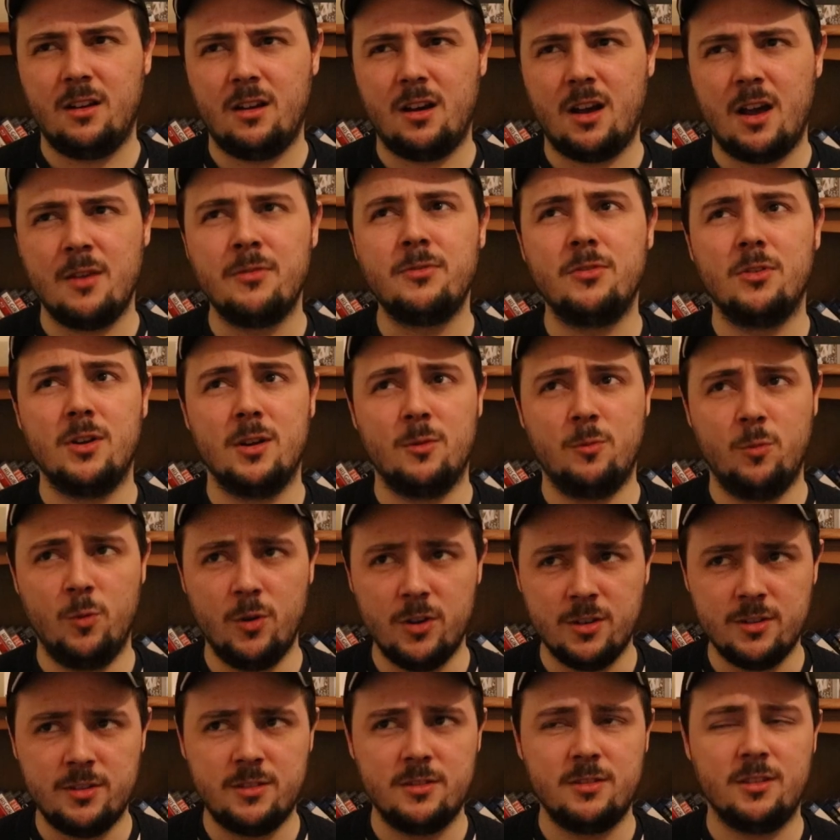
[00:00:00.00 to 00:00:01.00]
I thought it
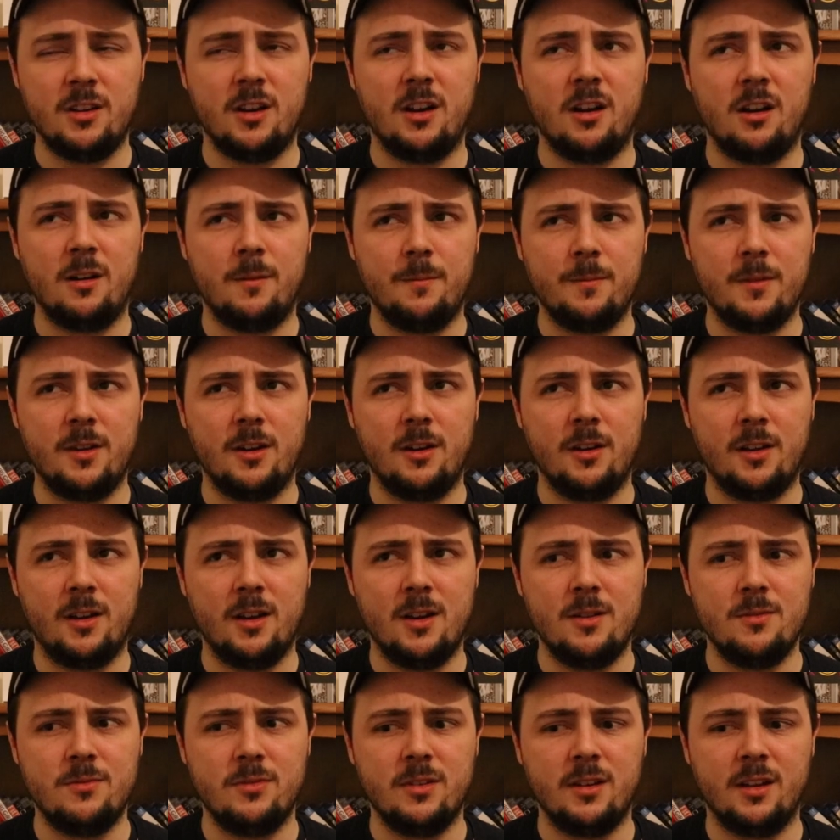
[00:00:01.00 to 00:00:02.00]
would, you know,
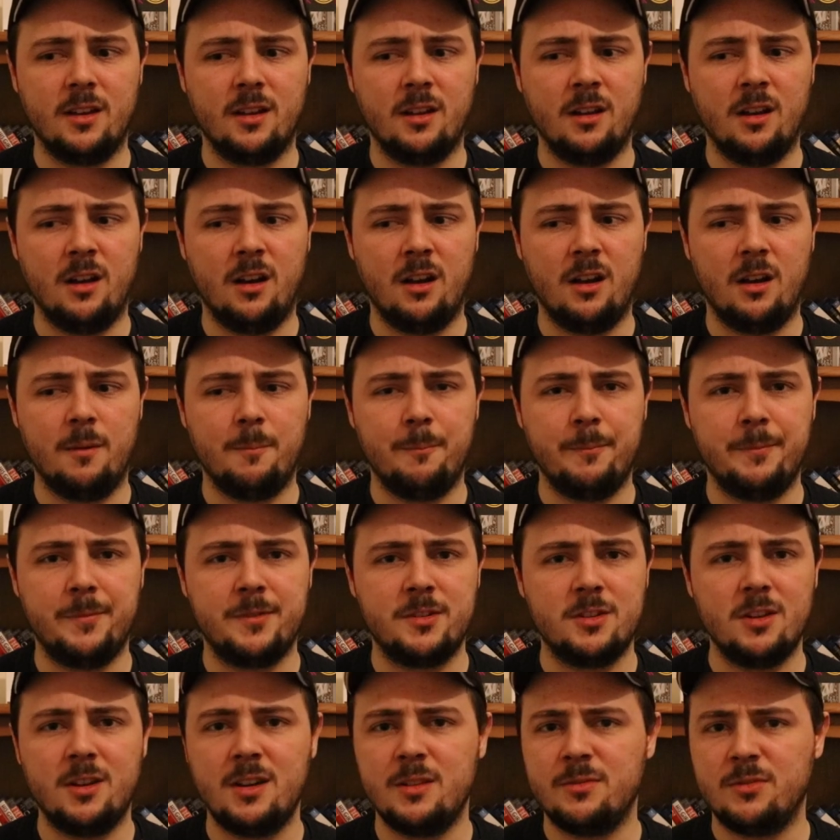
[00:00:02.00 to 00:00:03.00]
kind of thing,
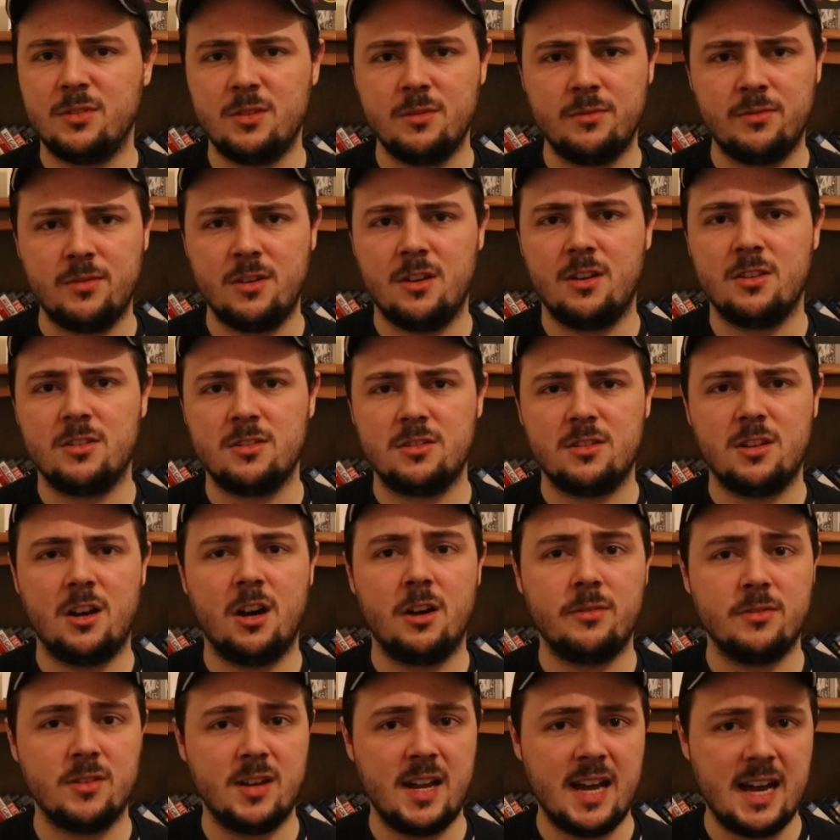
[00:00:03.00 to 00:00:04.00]
certainly from the first
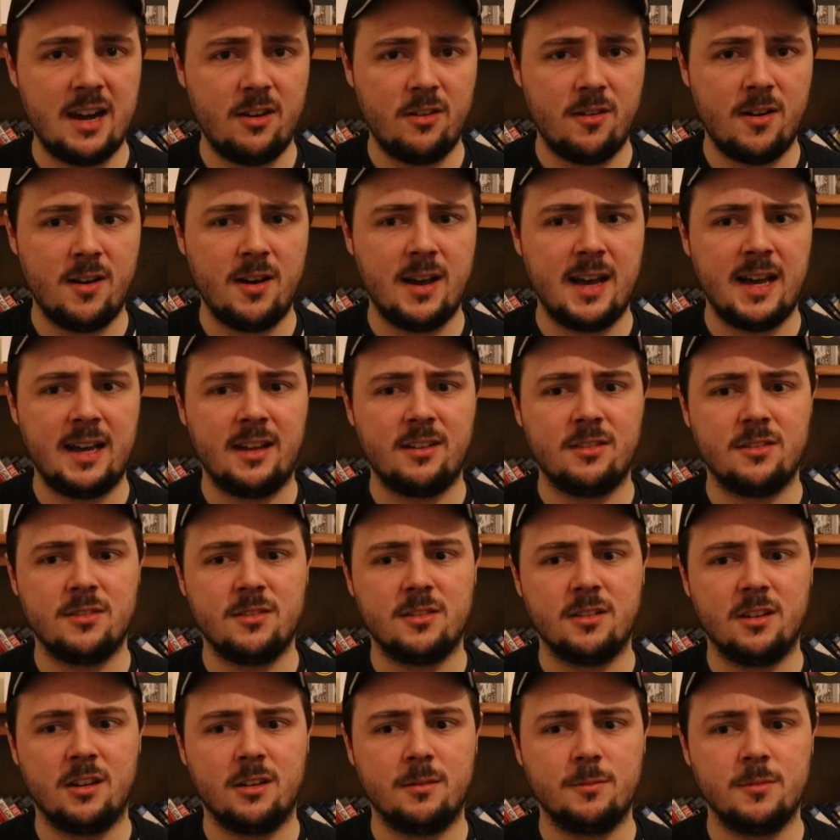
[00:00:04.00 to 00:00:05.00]
half an hour,
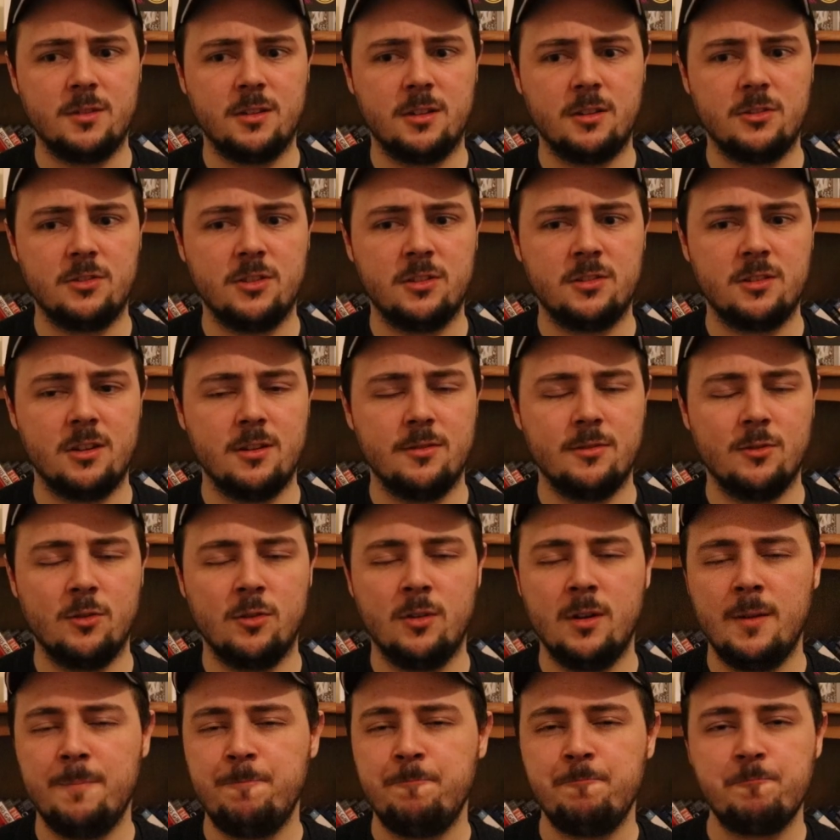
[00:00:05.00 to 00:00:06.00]
and, you know, just
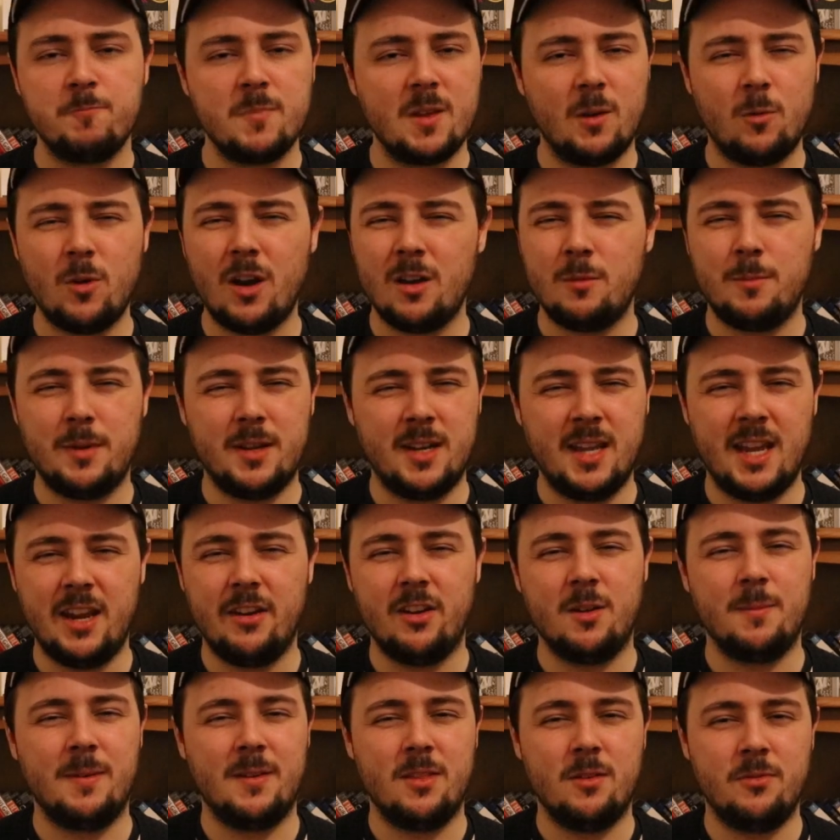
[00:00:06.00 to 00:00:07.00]
overall, what I'd been
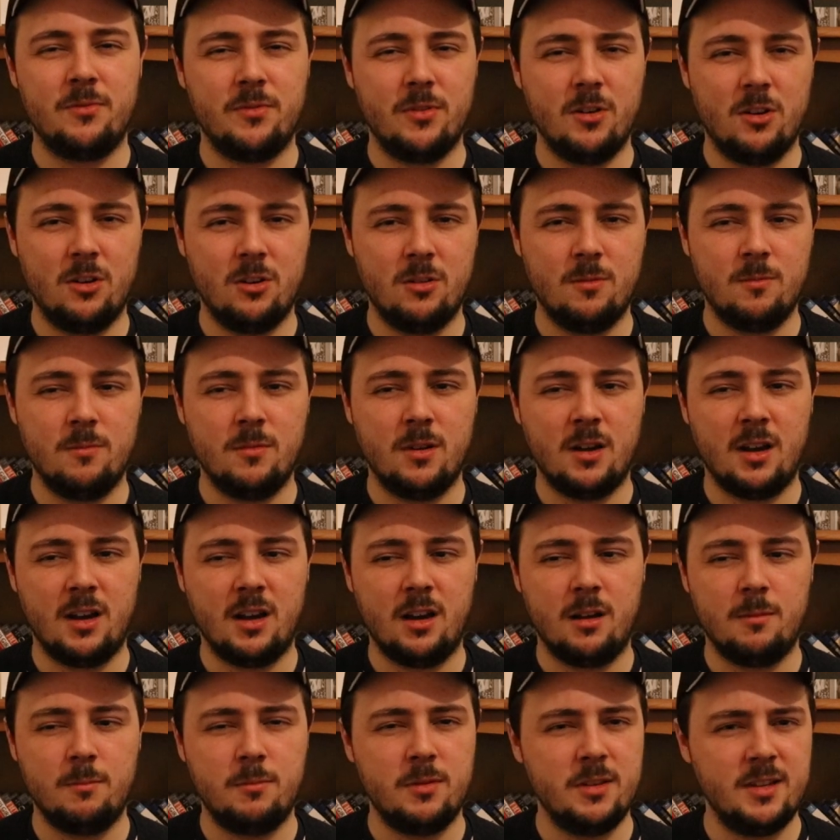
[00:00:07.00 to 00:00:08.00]
hearing about the film,
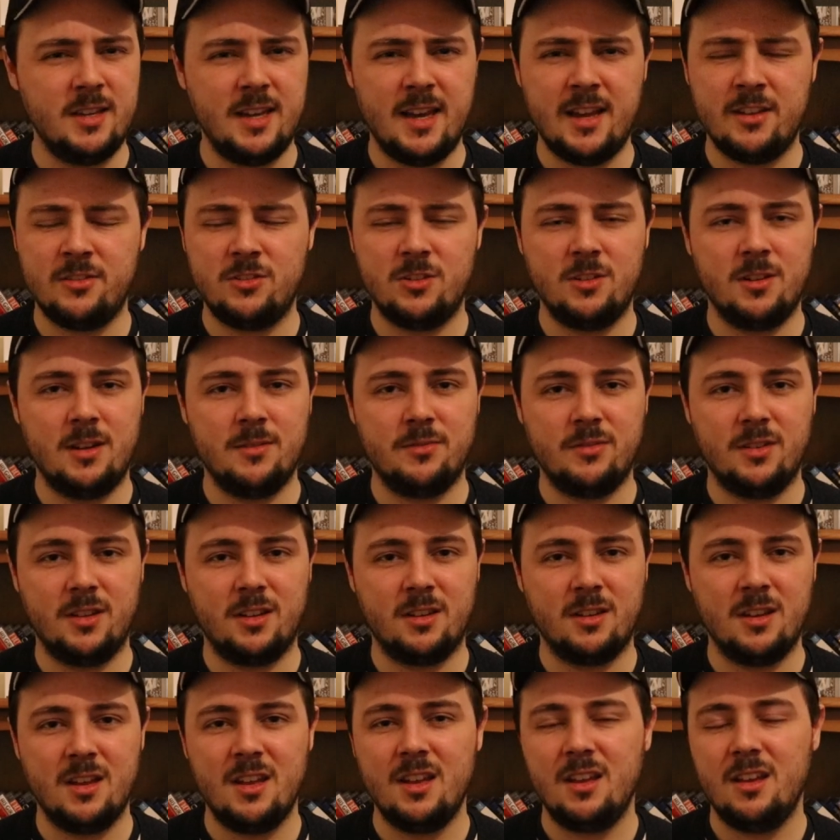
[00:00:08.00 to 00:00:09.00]
but yes, you know, I
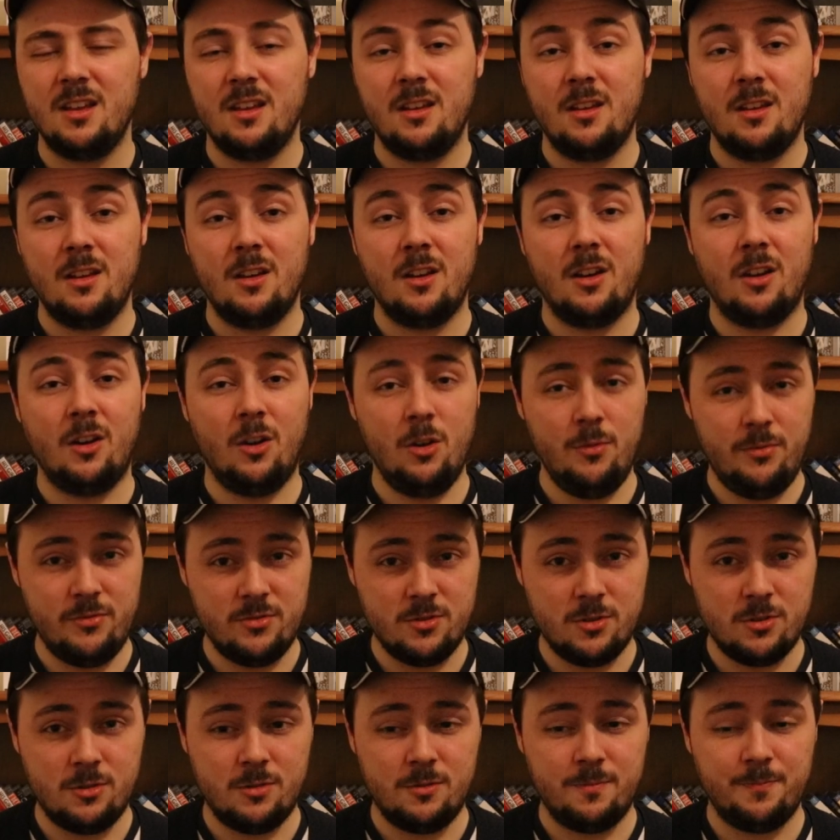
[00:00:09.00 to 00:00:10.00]
think
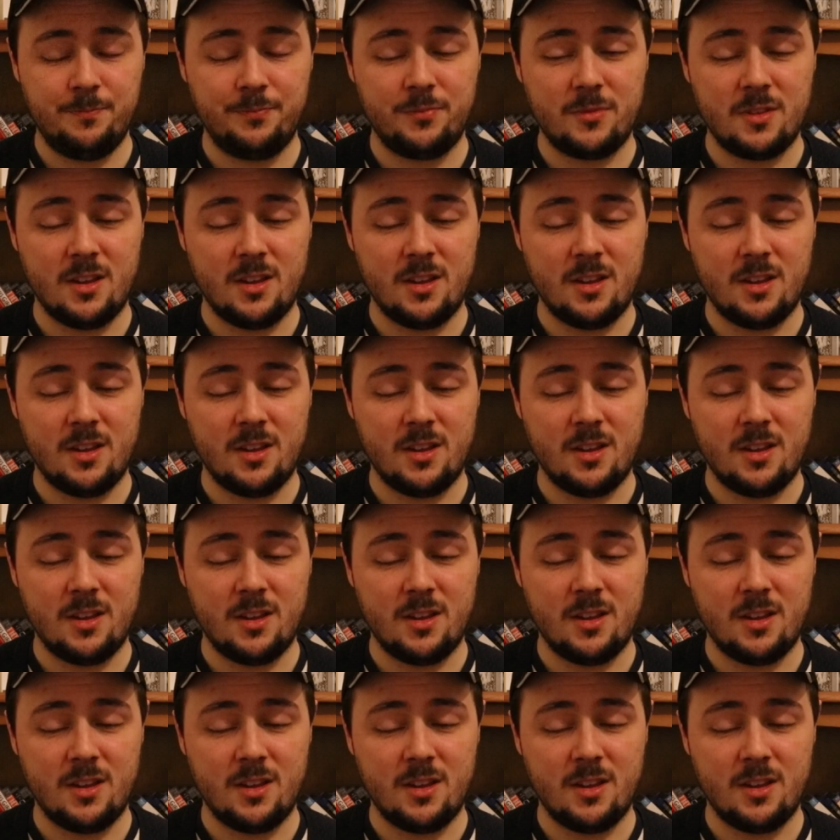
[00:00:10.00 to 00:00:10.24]
overall,